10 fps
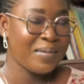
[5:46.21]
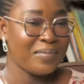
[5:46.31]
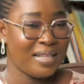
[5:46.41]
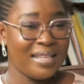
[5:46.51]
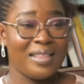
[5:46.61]

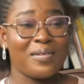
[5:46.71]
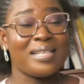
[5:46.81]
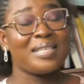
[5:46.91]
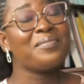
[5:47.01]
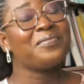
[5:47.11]
But then there are
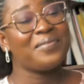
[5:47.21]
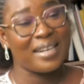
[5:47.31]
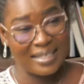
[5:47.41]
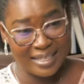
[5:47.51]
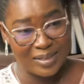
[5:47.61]
some
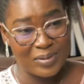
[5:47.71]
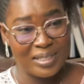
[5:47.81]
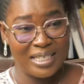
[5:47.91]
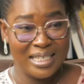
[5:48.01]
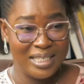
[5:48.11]
factors or
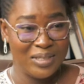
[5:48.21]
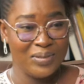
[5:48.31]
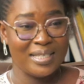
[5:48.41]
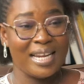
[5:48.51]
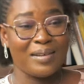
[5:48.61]
key
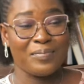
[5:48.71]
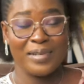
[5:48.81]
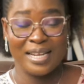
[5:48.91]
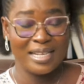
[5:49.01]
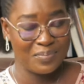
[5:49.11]
issues that are
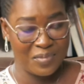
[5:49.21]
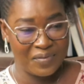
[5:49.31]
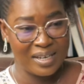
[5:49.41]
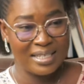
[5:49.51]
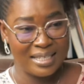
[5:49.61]
that is
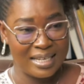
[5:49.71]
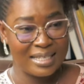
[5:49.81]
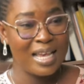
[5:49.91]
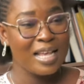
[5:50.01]
preventing us,